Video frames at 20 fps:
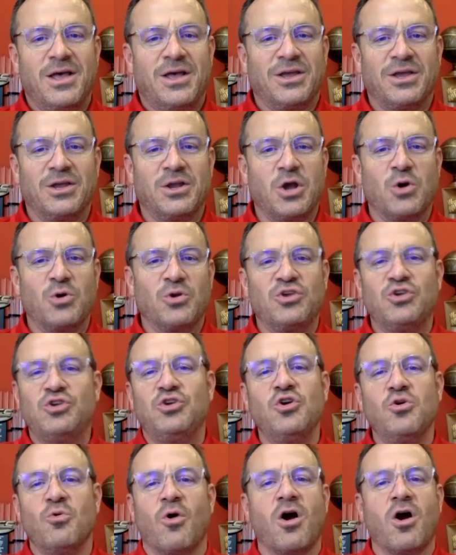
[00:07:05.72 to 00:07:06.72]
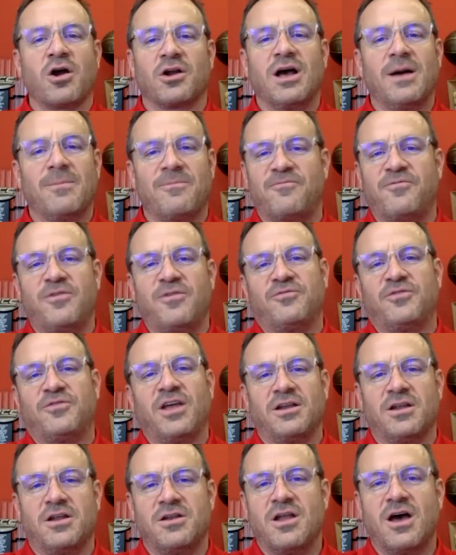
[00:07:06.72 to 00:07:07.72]
You know, you aren't up
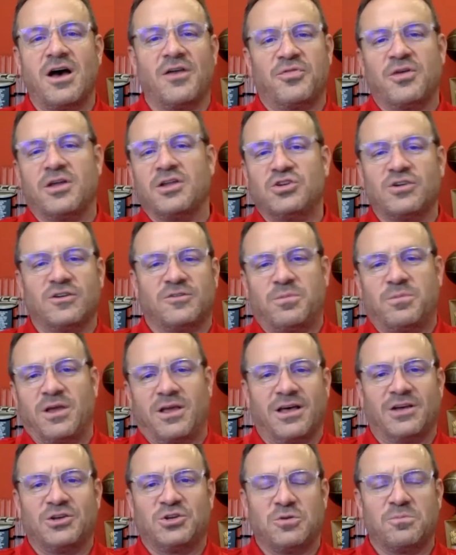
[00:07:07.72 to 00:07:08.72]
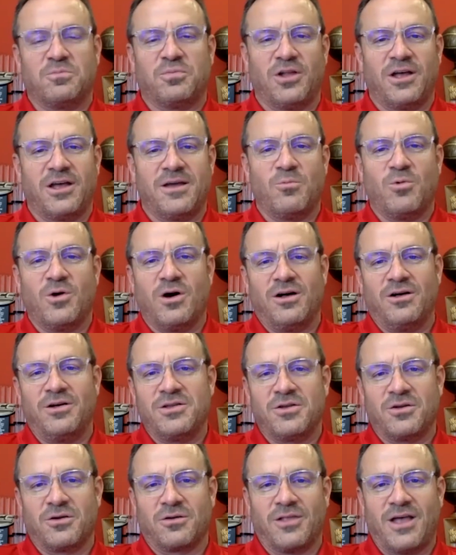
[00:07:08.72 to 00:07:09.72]
15-0 just because you played well
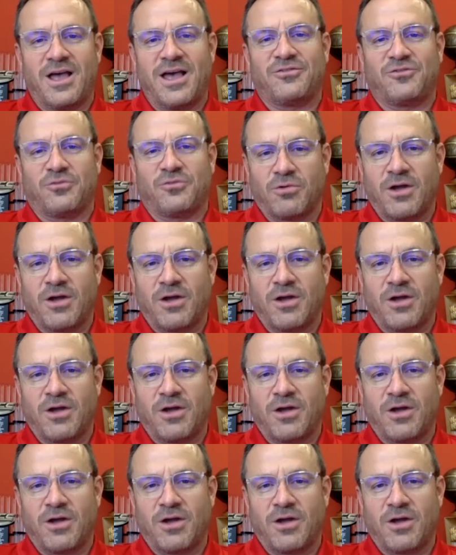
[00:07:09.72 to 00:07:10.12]
in your last